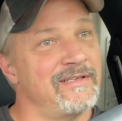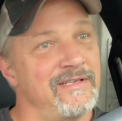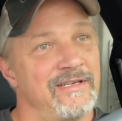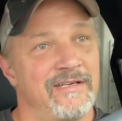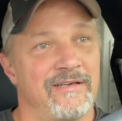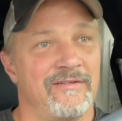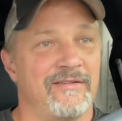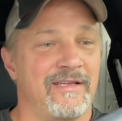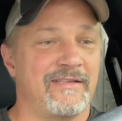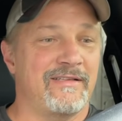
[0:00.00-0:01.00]
You know,
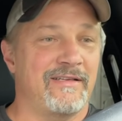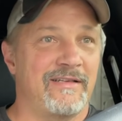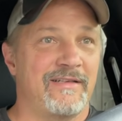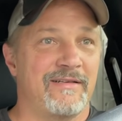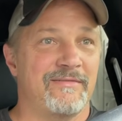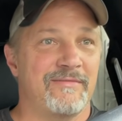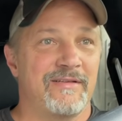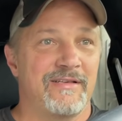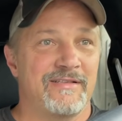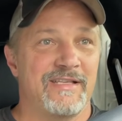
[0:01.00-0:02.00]
that
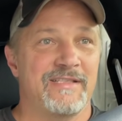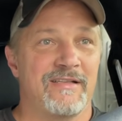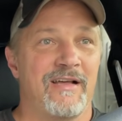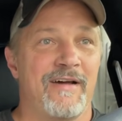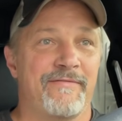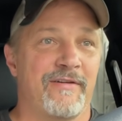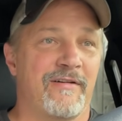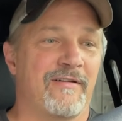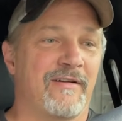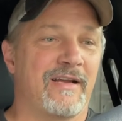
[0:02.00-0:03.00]
says a lot for
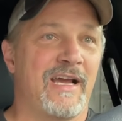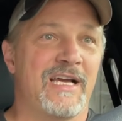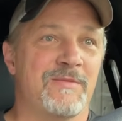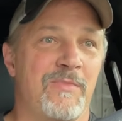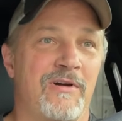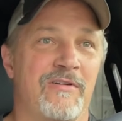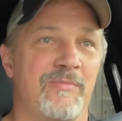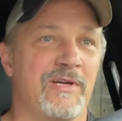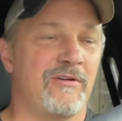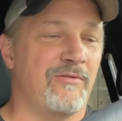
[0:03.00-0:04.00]
a gas motor.
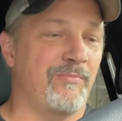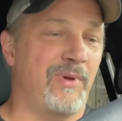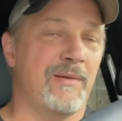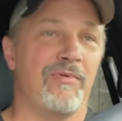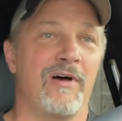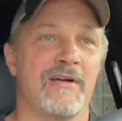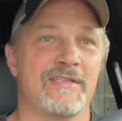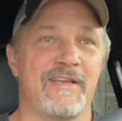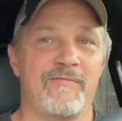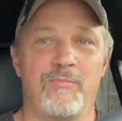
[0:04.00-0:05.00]
Big block
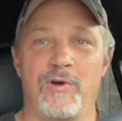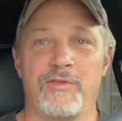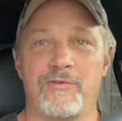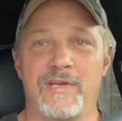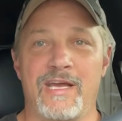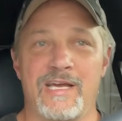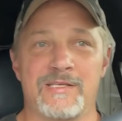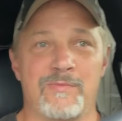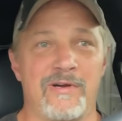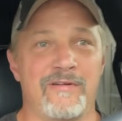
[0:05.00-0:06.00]
7.3 gas
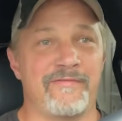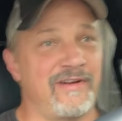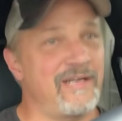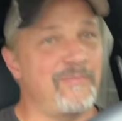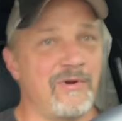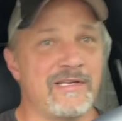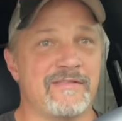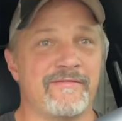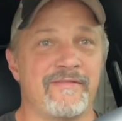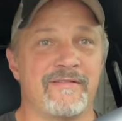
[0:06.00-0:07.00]
motor. Very impressive.